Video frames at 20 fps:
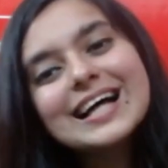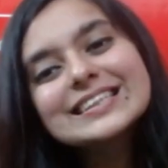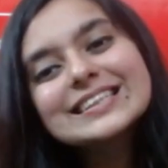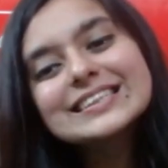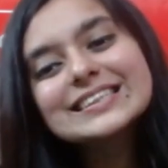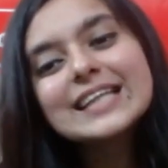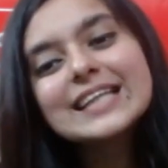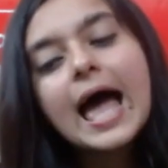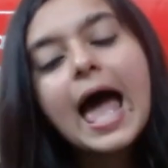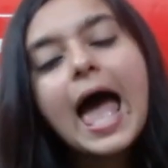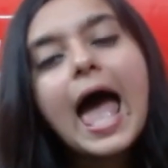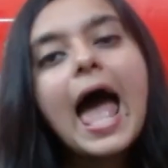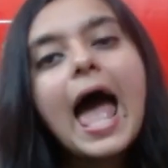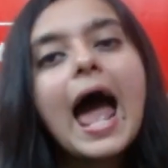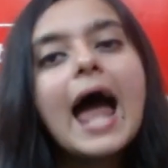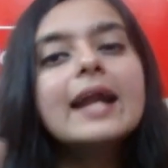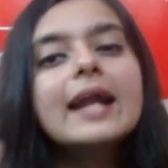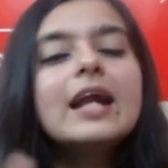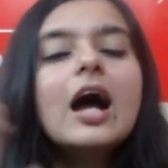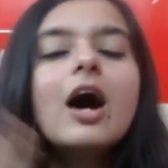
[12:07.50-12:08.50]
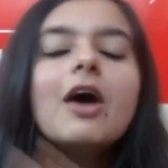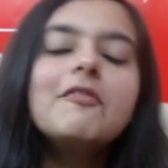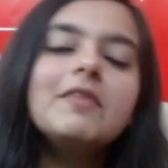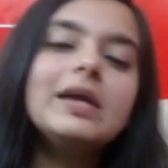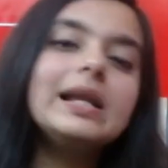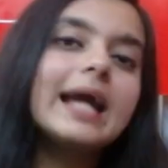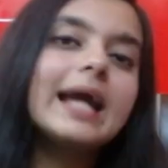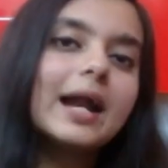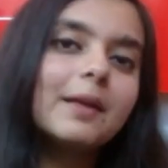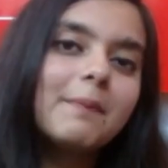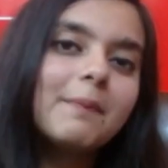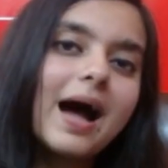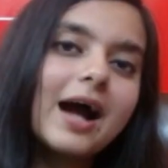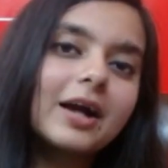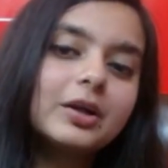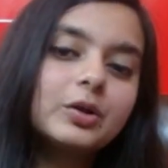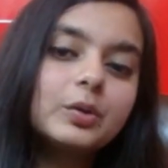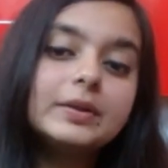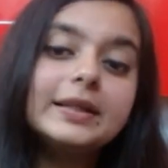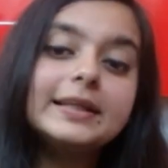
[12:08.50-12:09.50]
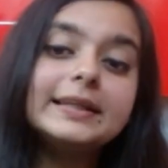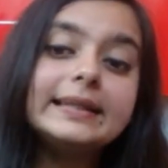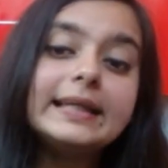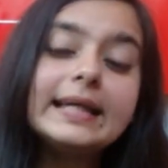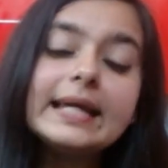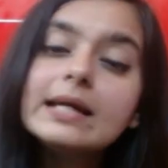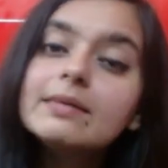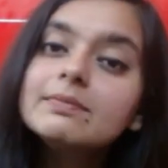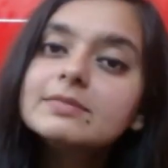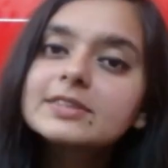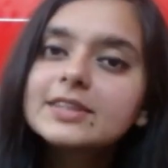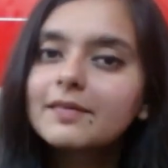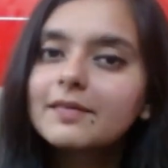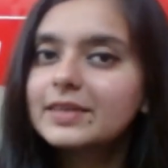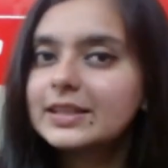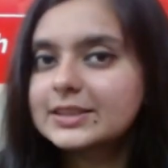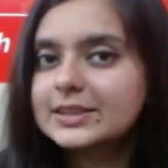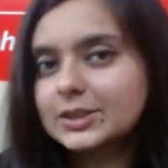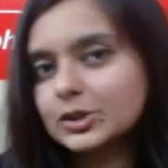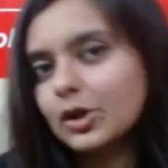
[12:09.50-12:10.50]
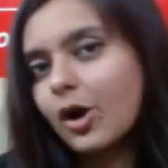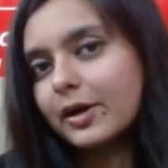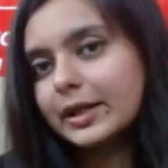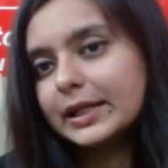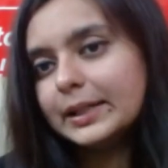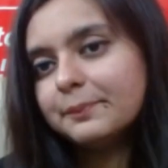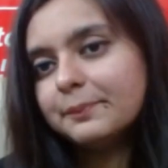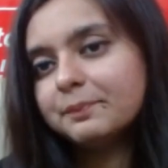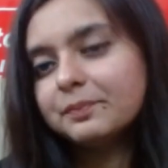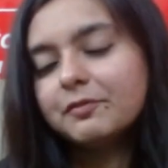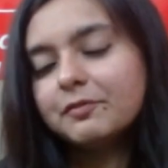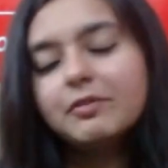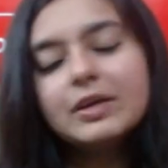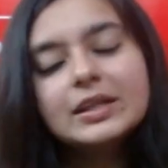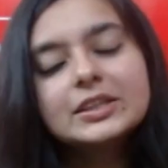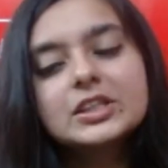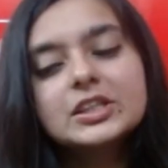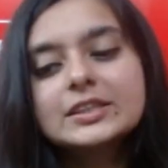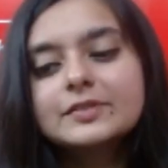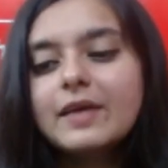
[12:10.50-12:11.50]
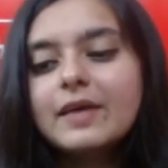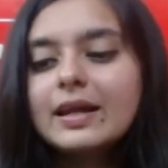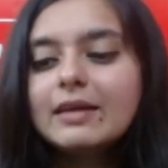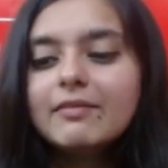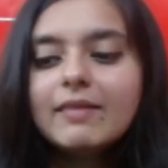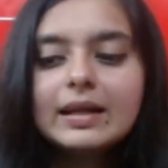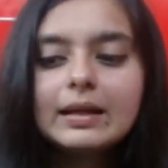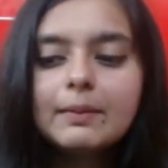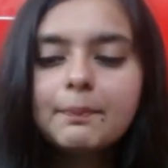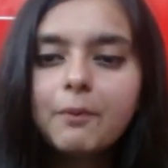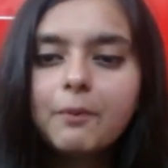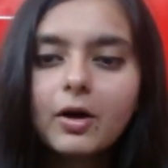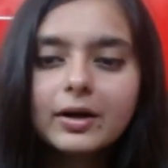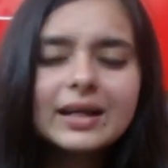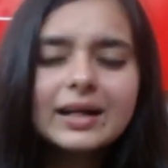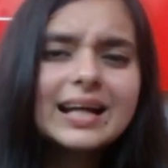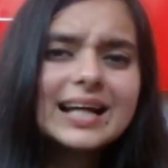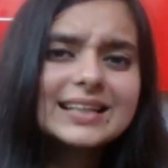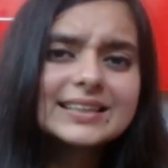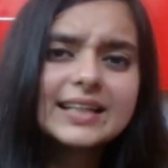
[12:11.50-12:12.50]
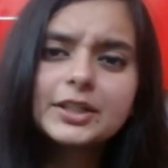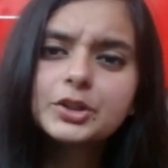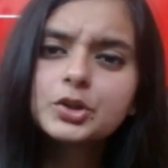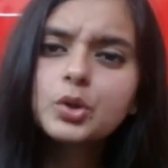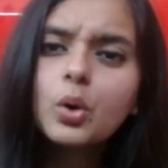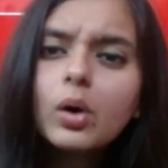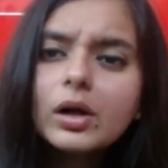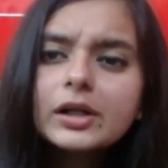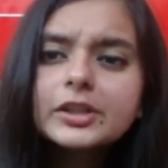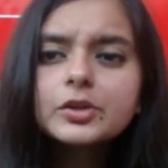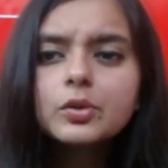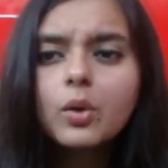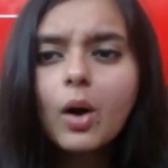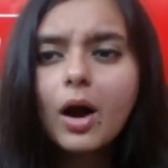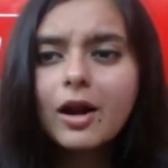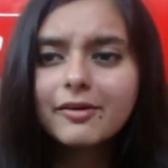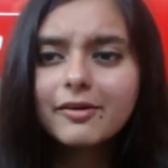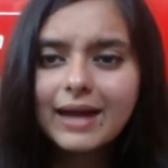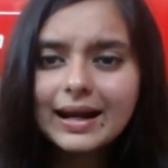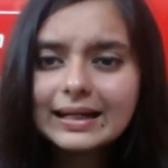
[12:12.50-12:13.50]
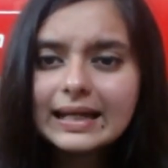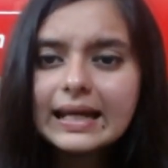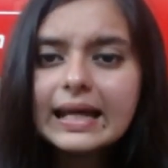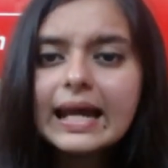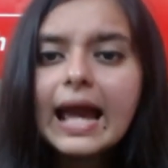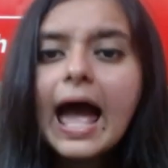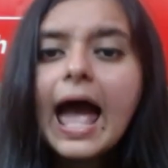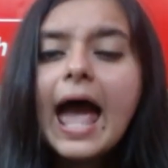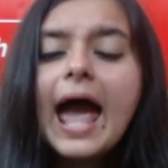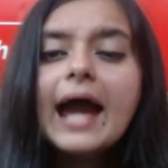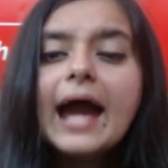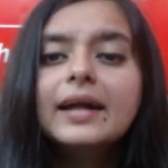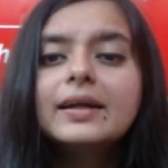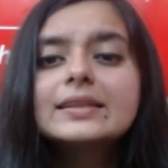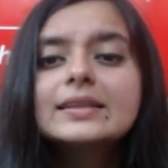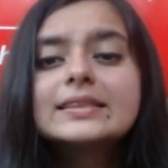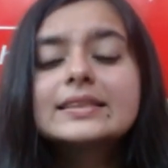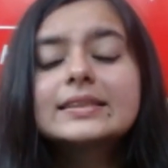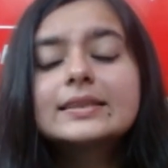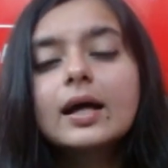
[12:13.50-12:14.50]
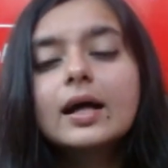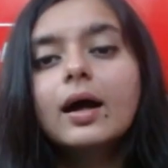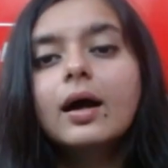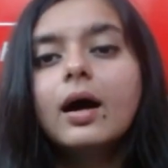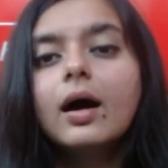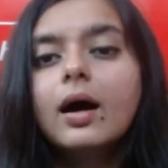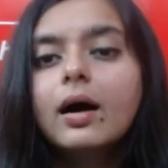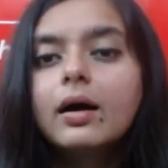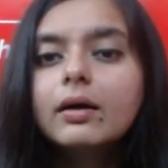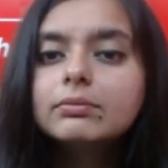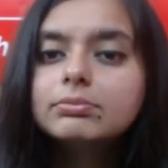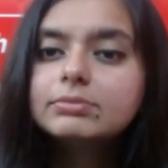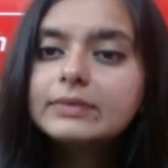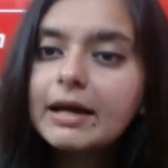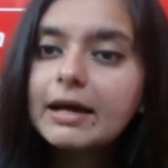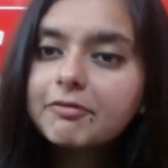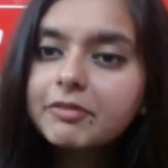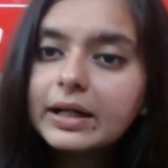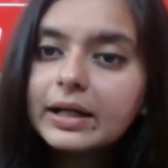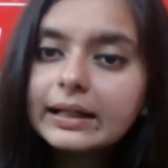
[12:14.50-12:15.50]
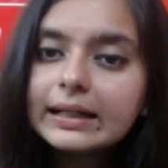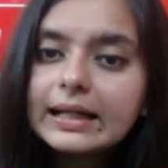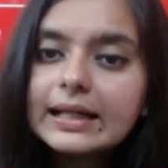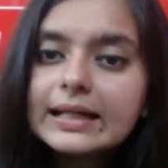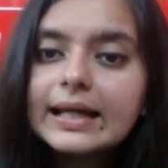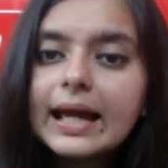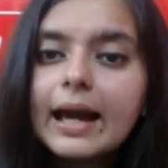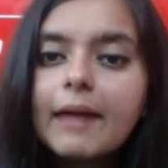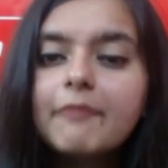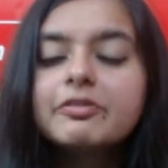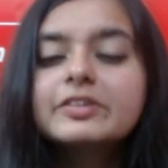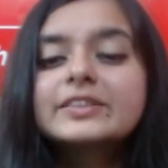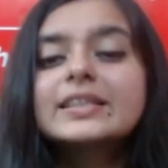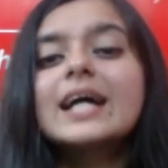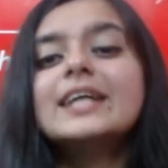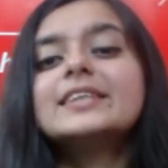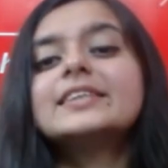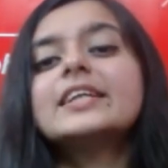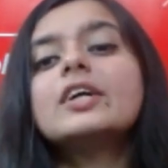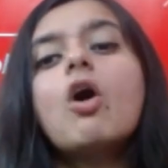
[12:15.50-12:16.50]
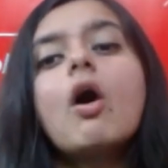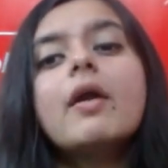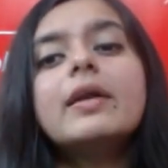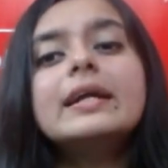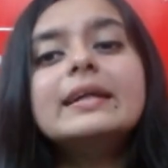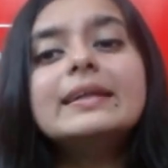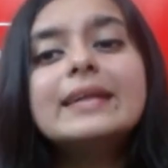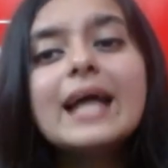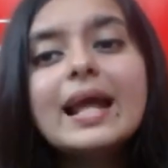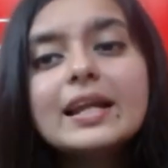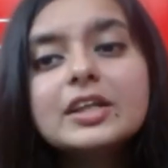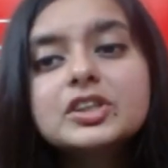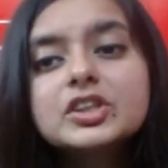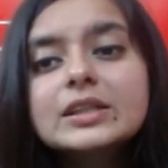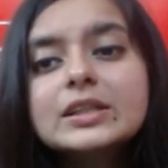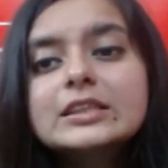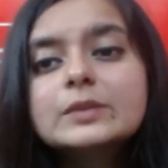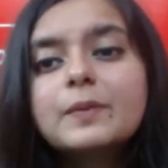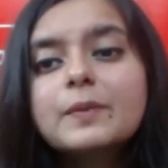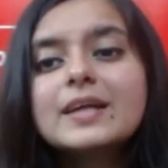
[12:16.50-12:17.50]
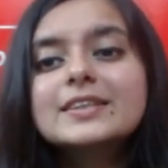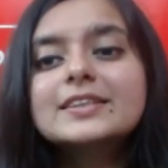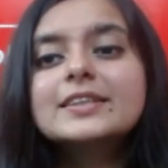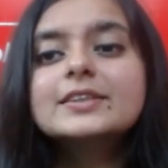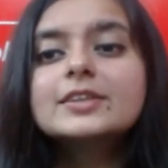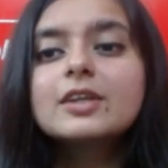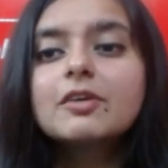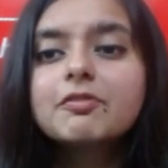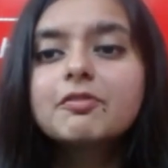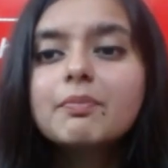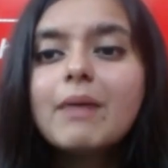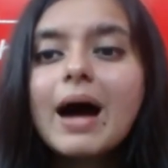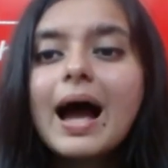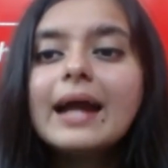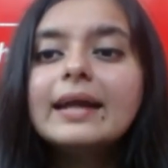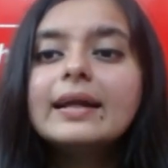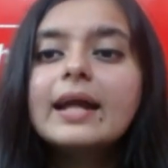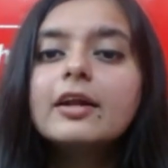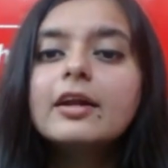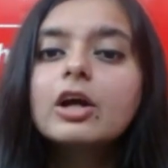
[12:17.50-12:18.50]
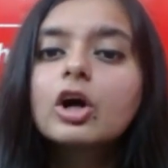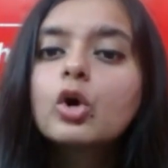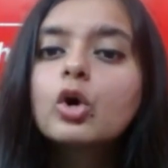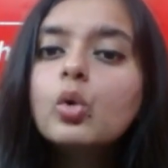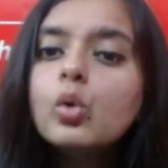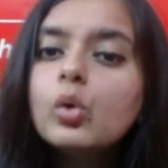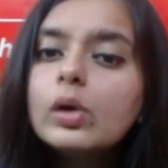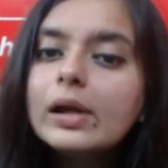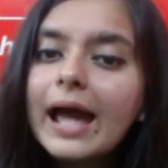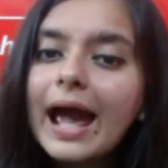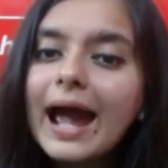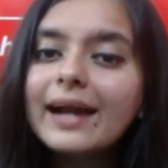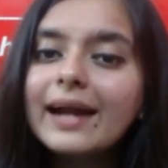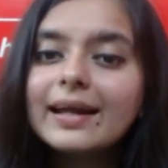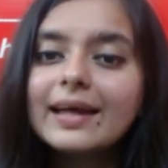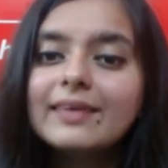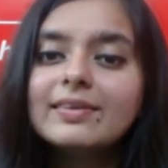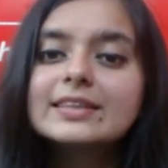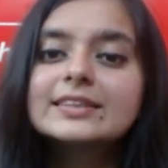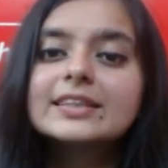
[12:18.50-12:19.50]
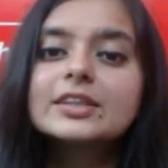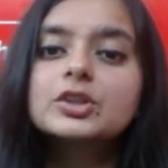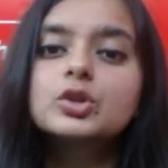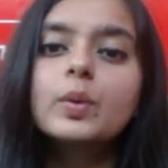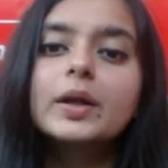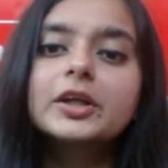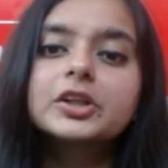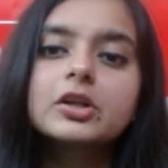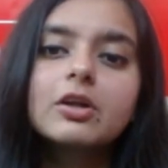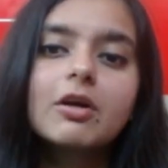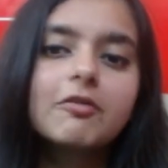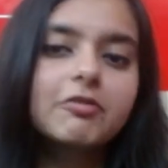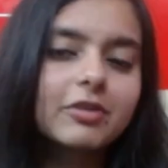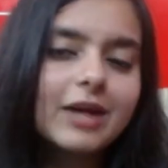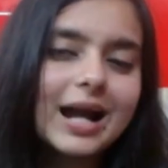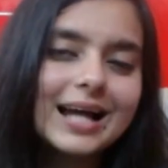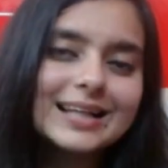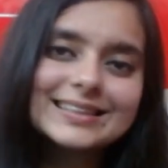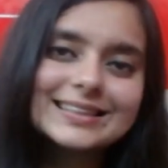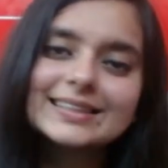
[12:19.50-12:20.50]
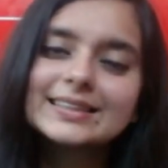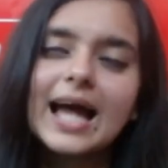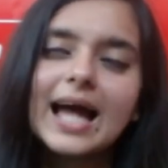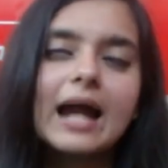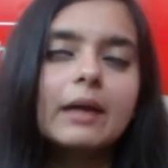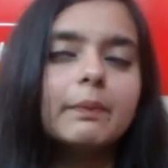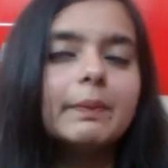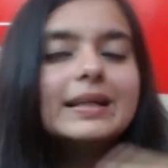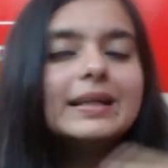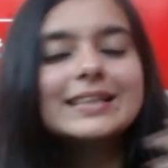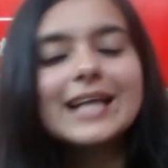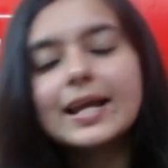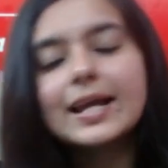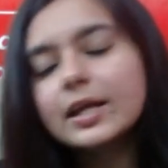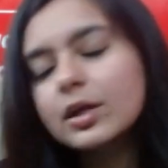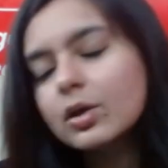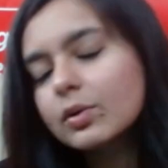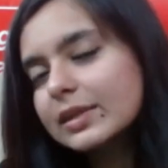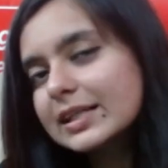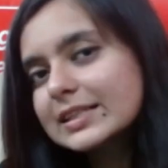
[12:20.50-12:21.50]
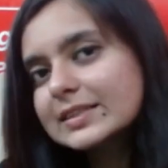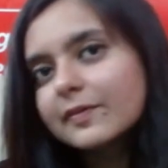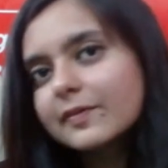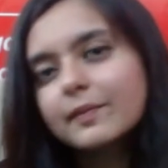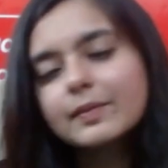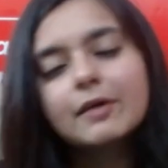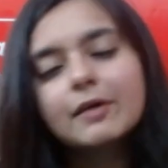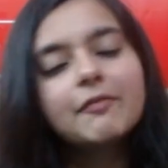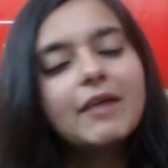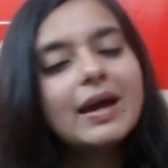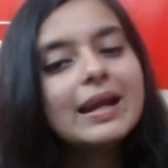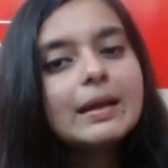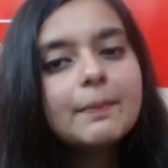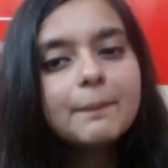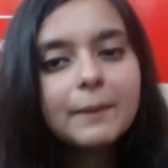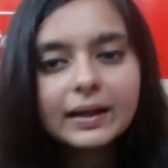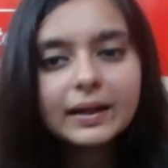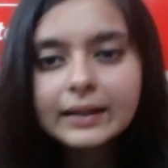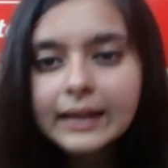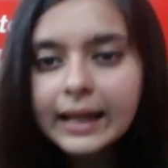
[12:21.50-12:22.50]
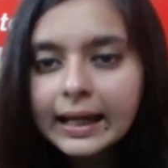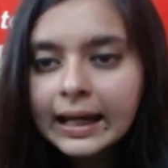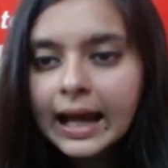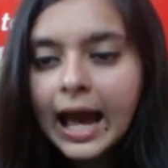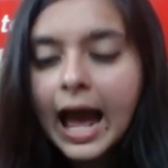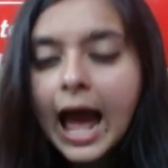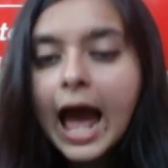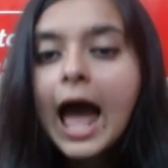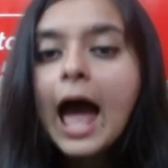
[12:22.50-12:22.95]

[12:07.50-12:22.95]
us. And now we'll get back to the themes of the story, which is very, very important. As I told you already, it is definitely emphasizing on intelligence, presence of mind, and the cool head in the situation of crisis. I had been telling you this from the very beginning.